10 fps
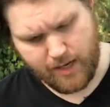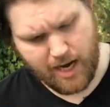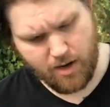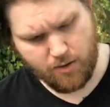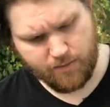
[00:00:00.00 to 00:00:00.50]

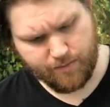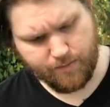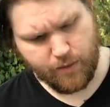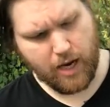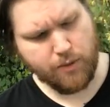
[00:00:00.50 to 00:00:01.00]
Now,
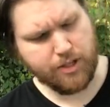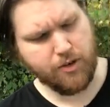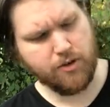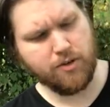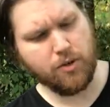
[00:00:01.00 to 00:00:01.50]
when I
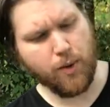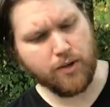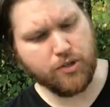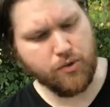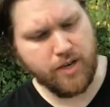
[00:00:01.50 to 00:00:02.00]
return to
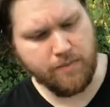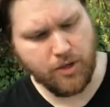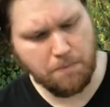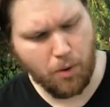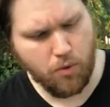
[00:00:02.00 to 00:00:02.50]
where
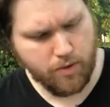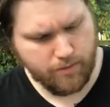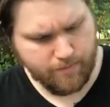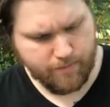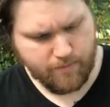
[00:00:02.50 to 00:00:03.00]
screams are
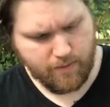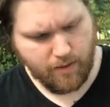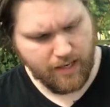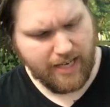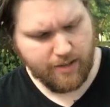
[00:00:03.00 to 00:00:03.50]
born,
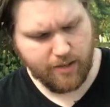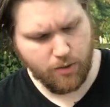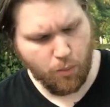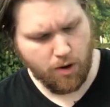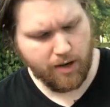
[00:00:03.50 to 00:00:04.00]
late to
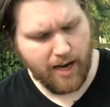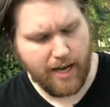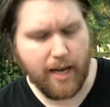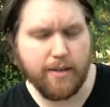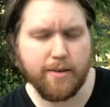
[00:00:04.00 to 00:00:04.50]
the work I
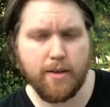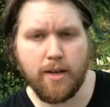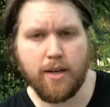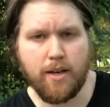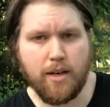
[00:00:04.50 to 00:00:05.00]
hate,
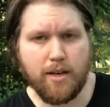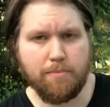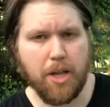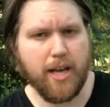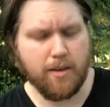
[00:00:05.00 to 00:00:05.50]

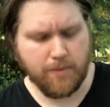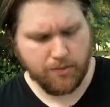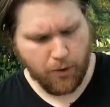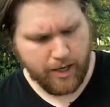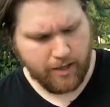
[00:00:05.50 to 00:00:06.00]
blame
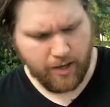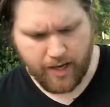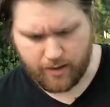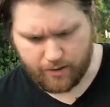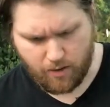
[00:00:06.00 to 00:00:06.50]
spreading
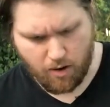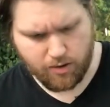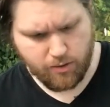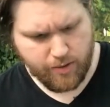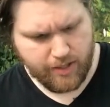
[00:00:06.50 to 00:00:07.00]
like
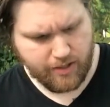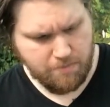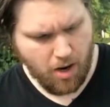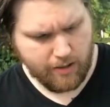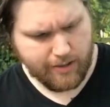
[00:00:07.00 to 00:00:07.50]
arteries in
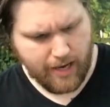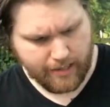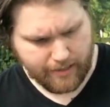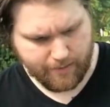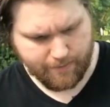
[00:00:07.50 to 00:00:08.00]
moss
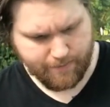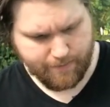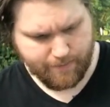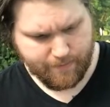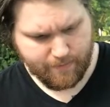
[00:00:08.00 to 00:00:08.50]
agate,
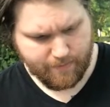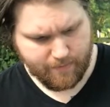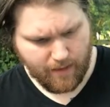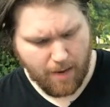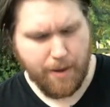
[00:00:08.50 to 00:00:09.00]

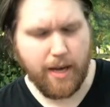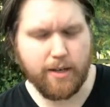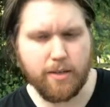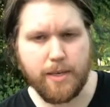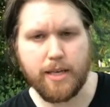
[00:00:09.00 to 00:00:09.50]
I
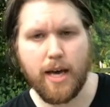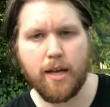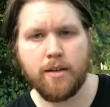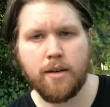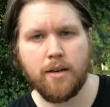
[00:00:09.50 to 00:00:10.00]
beg to be
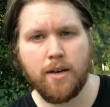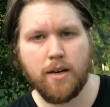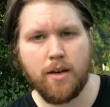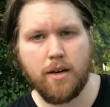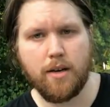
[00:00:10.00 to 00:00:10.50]
again
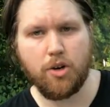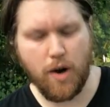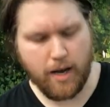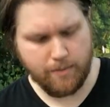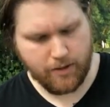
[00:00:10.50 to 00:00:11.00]

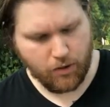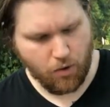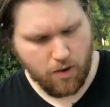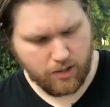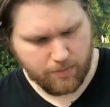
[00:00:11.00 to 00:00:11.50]
crammed in the
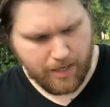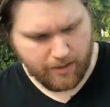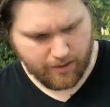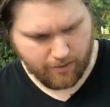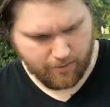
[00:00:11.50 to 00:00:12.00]
crawl
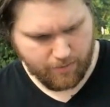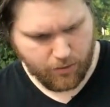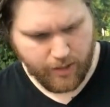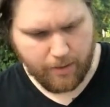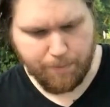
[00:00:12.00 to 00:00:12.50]
space
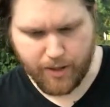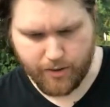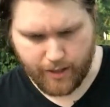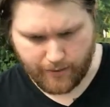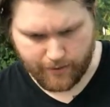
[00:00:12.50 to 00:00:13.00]
between
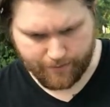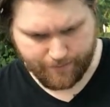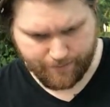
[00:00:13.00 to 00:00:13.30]
periods.